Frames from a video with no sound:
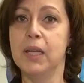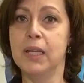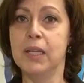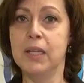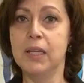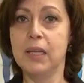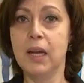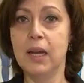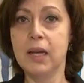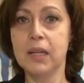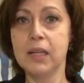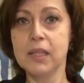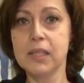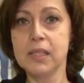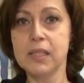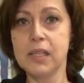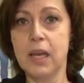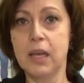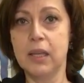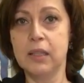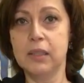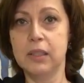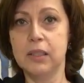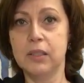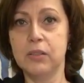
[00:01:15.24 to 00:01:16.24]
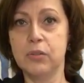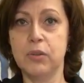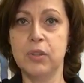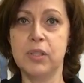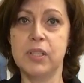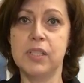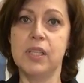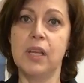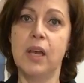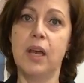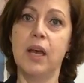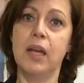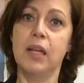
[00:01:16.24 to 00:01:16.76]
not exactly to the
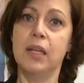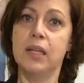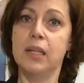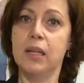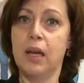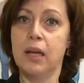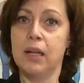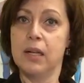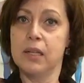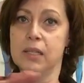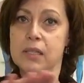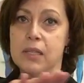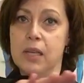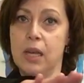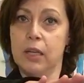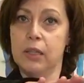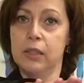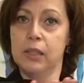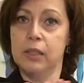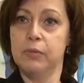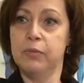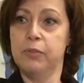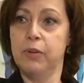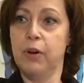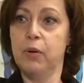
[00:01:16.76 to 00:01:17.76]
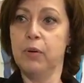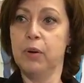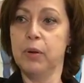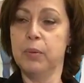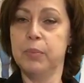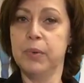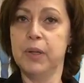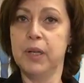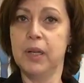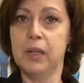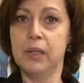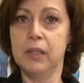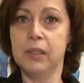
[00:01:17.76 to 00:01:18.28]
side, not exactly forward,
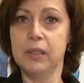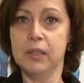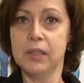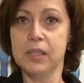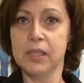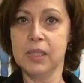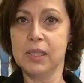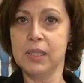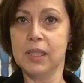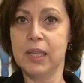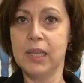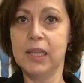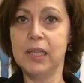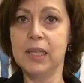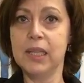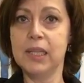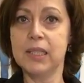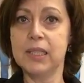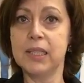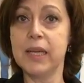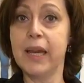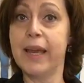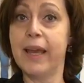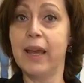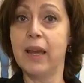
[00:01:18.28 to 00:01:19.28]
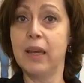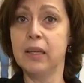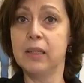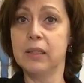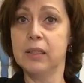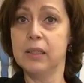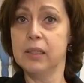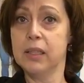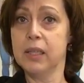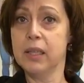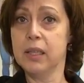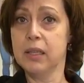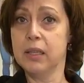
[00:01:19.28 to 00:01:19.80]
but slightly
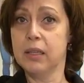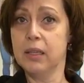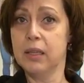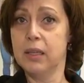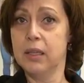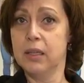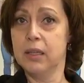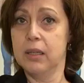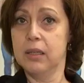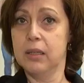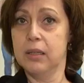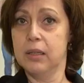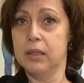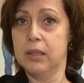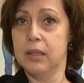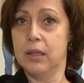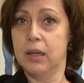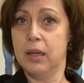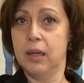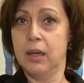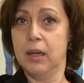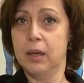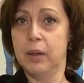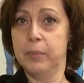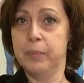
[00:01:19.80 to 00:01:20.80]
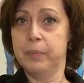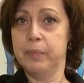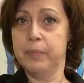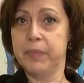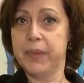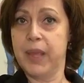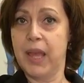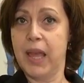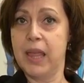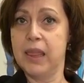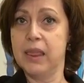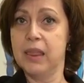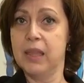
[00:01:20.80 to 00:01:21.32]
diagonally, and
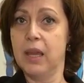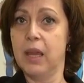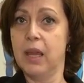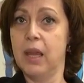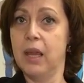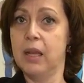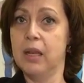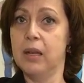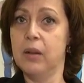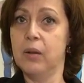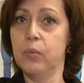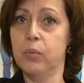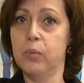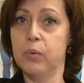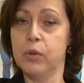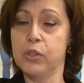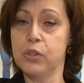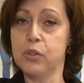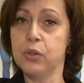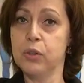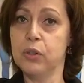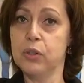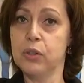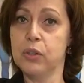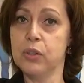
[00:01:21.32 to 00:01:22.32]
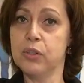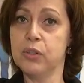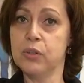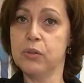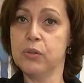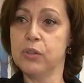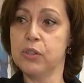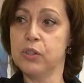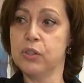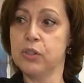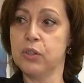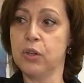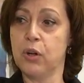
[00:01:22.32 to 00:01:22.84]
then what you're going to do
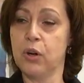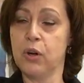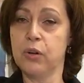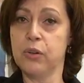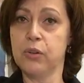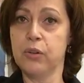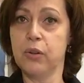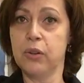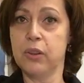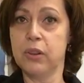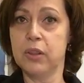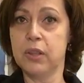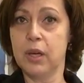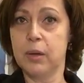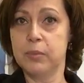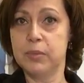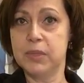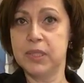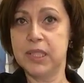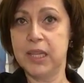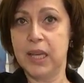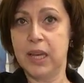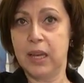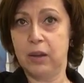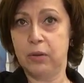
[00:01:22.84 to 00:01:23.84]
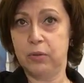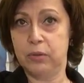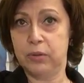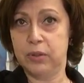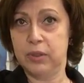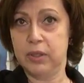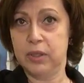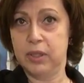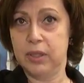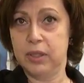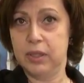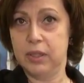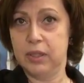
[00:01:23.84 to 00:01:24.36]
is turn your thumb down.
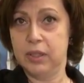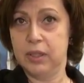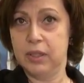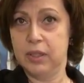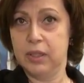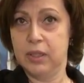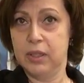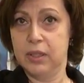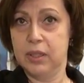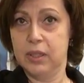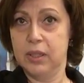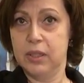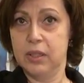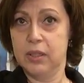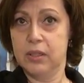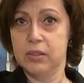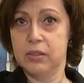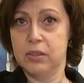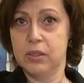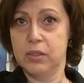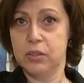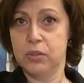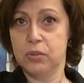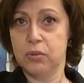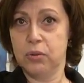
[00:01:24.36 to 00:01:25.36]
The